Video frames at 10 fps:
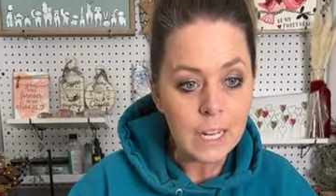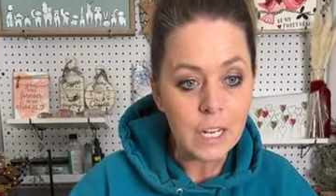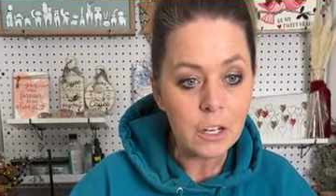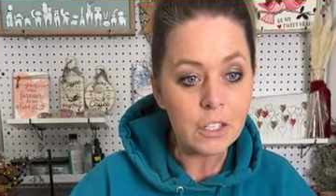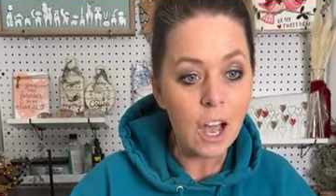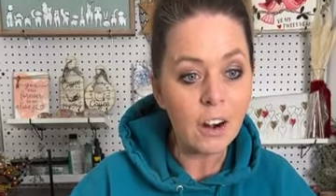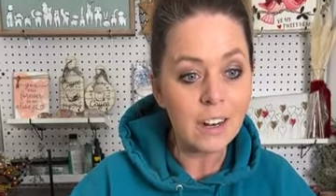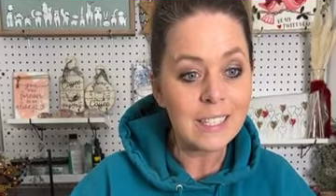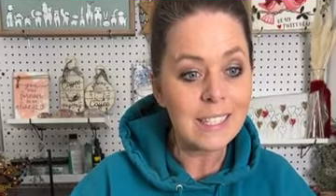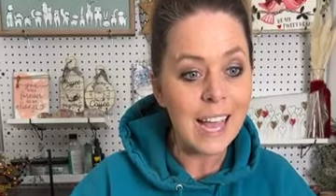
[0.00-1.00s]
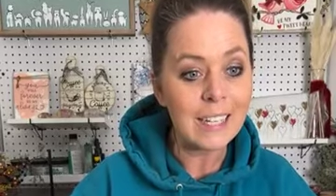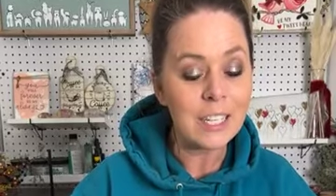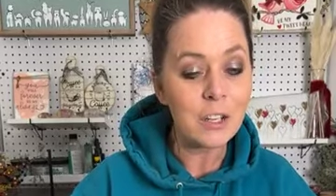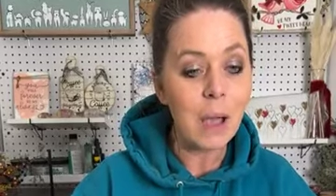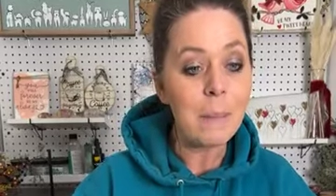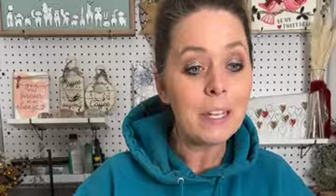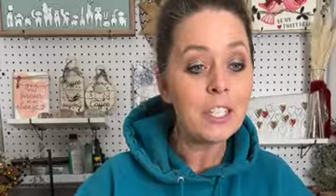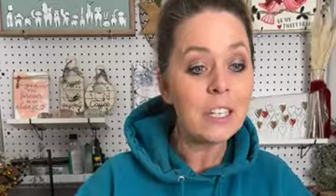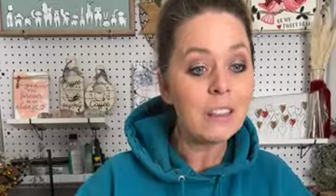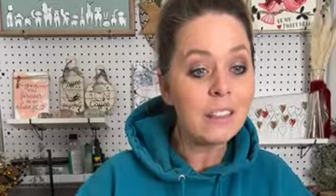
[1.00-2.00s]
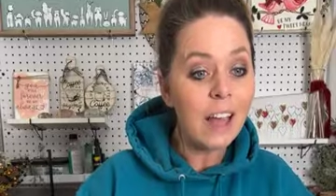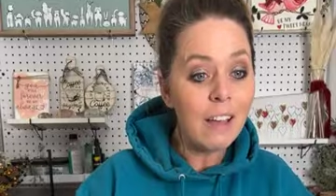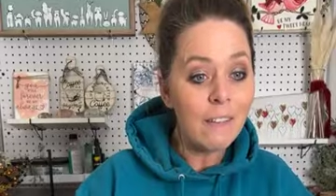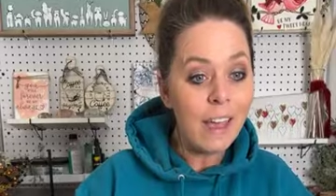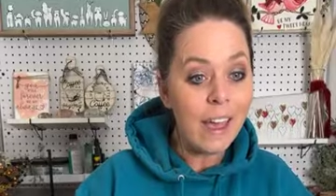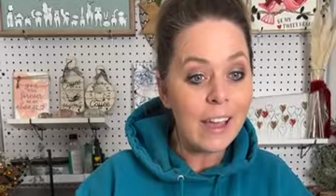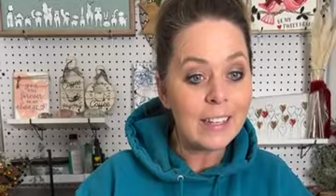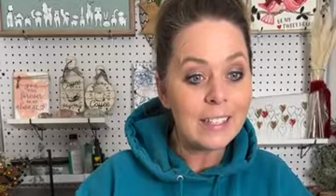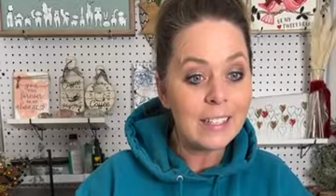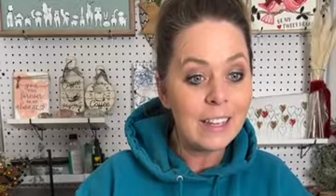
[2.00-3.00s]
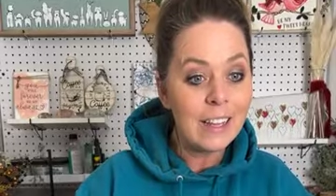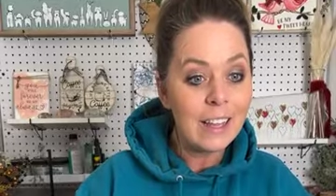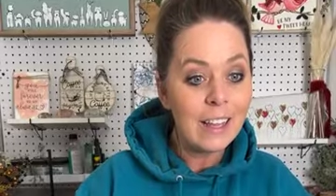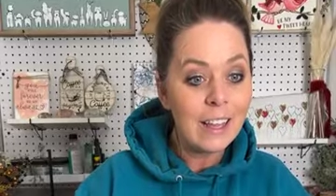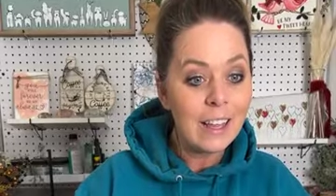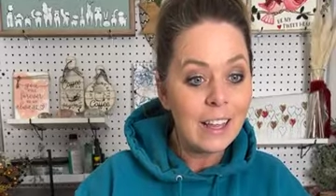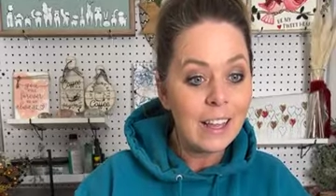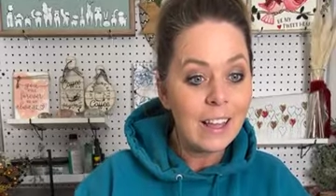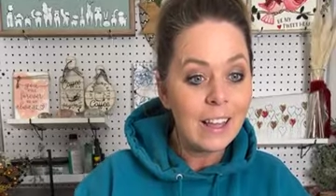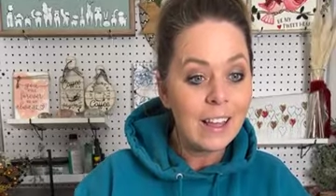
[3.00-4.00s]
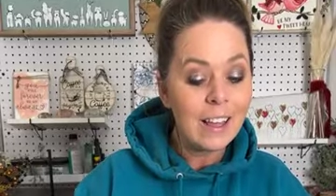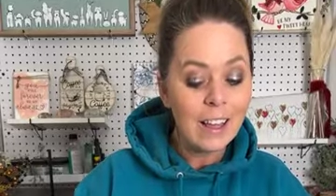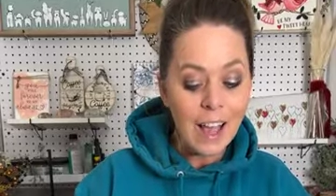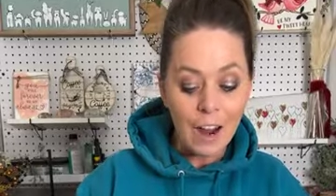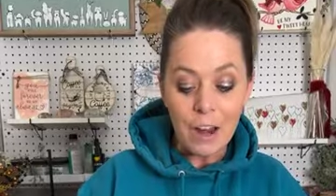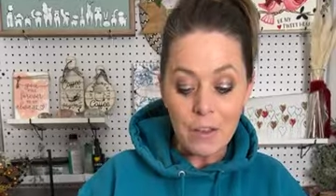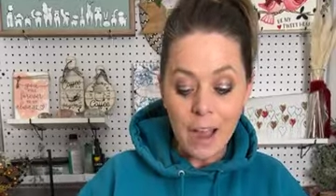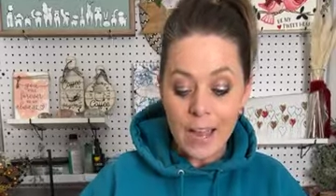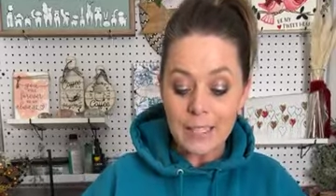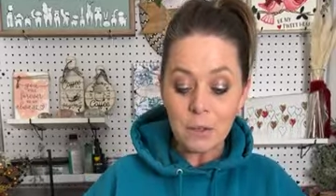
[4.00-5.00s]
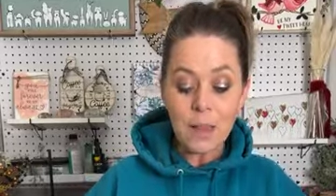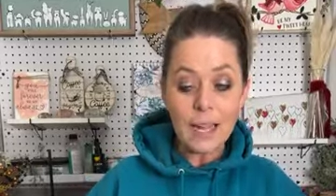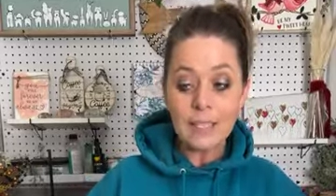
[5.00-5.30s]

Sending your daughter a set to do. I bet she'd love it. All right, you guys, so